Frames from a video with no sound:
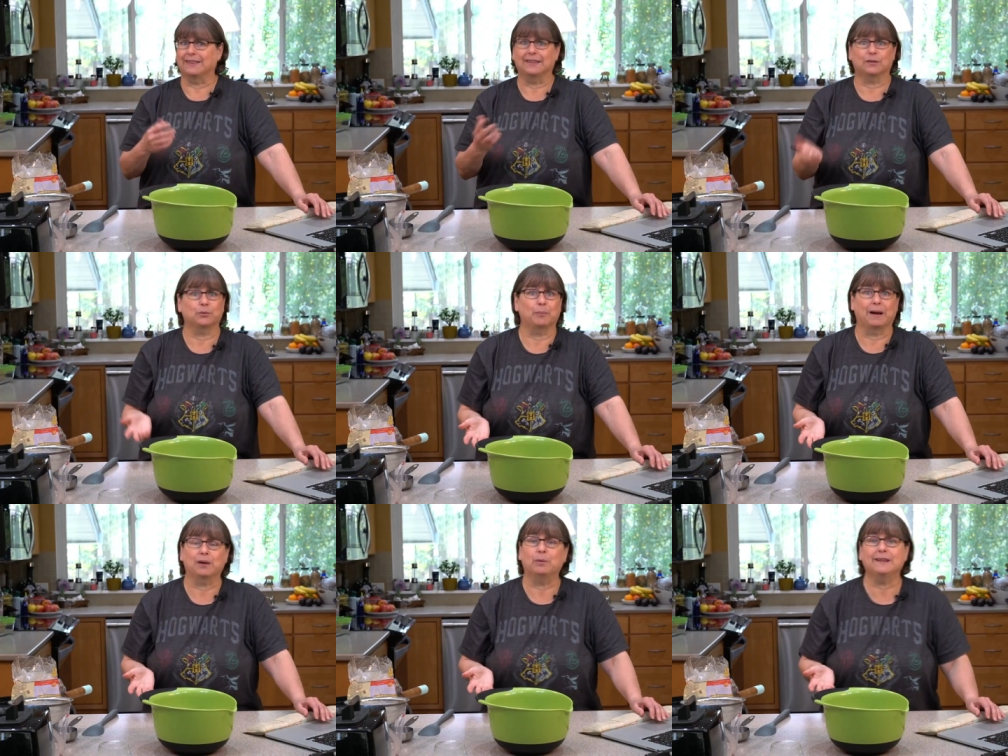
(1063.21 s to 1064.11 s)
I think there's one
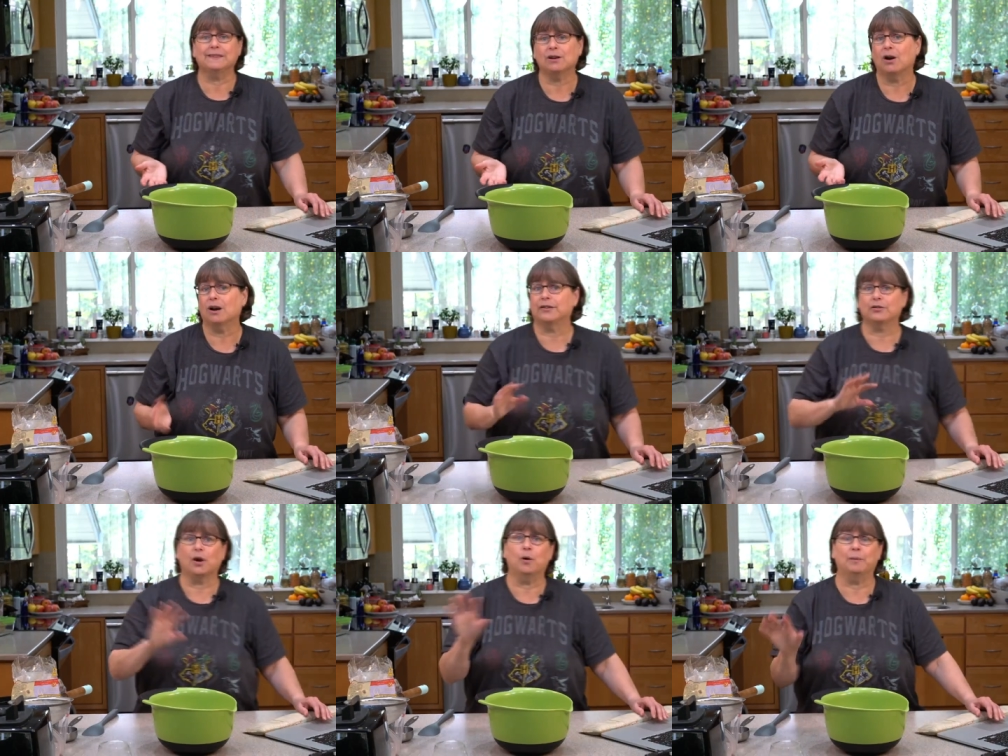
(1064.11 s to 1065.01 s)
by Cuisinart.
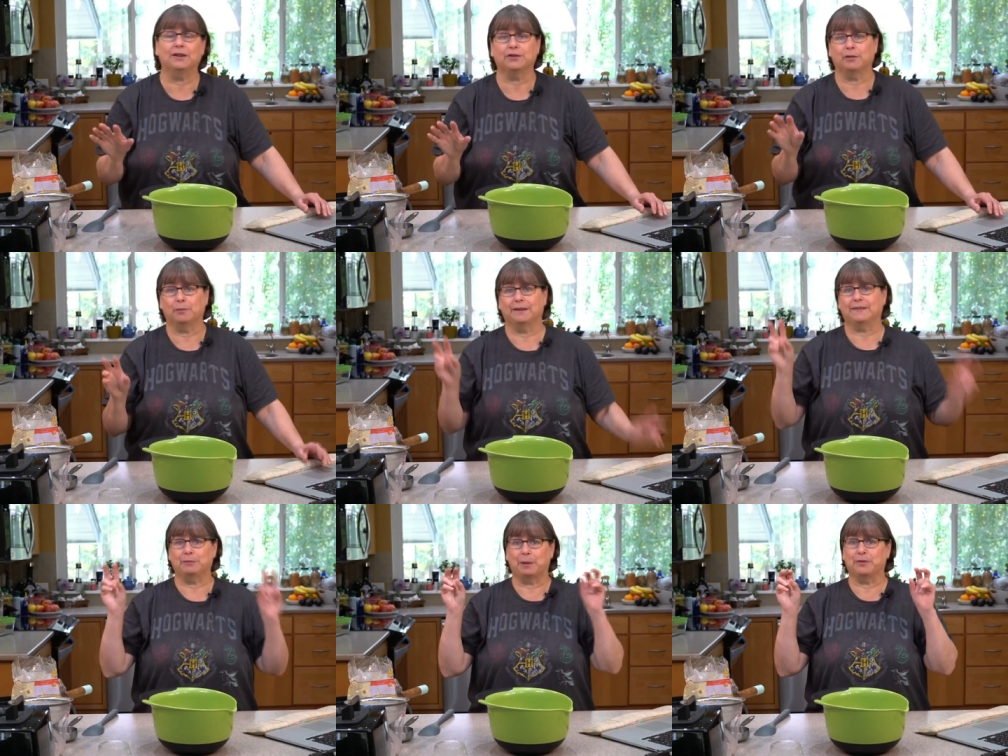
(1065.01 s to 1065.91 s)
There's a whole bunch of them,
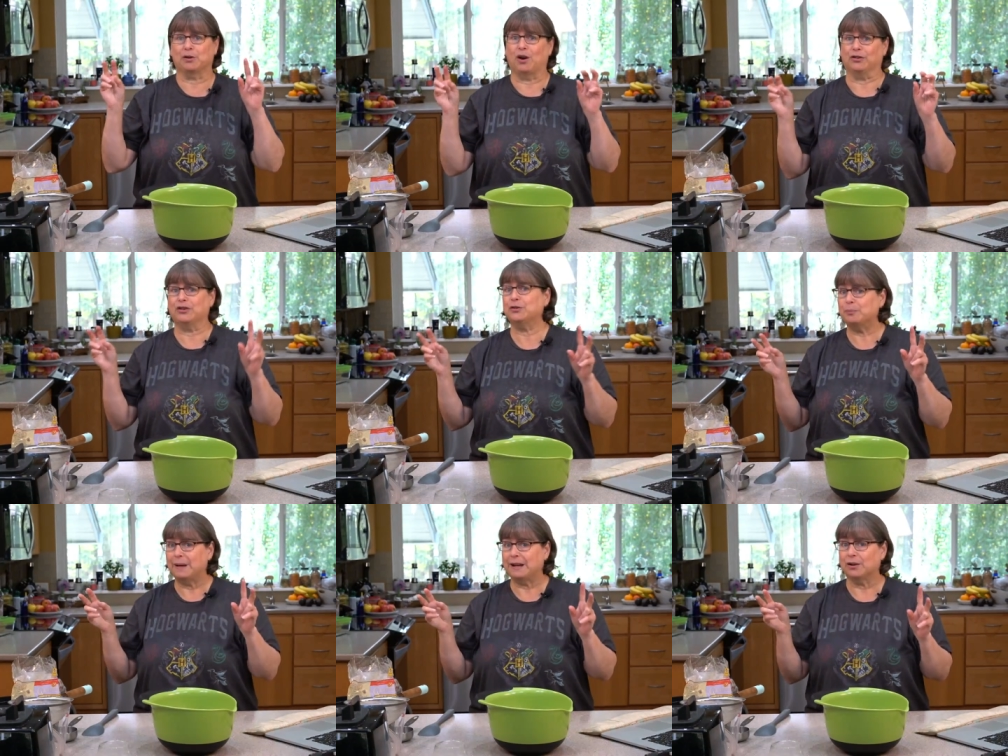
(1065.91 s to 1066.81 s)
and sometimes they're called
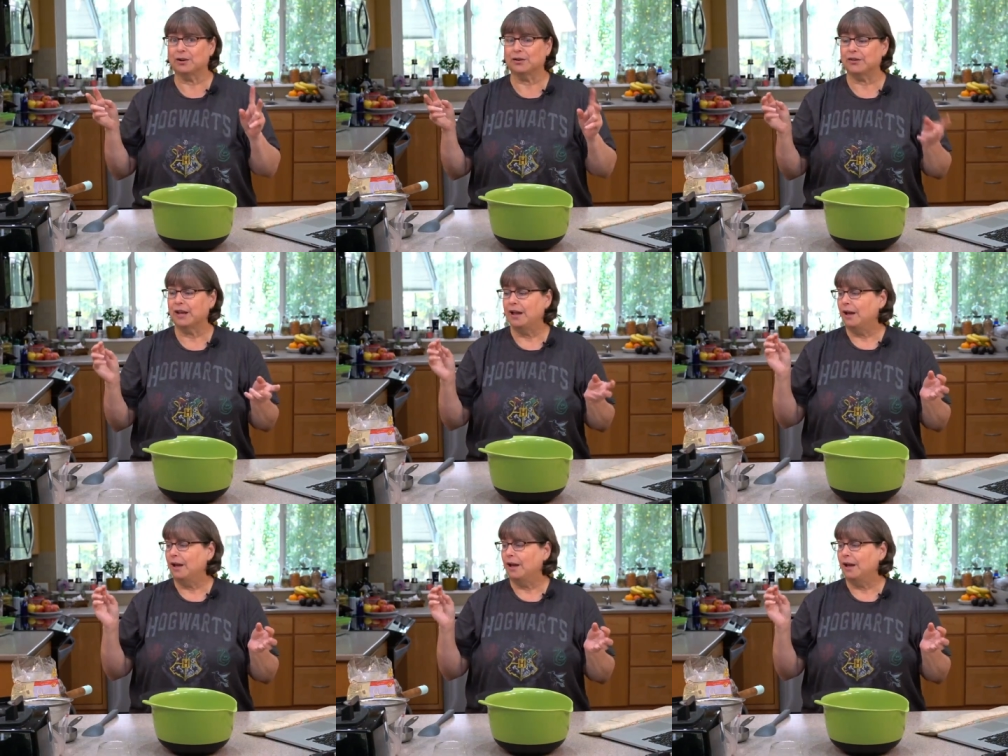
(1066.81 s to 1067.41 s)
soup makers.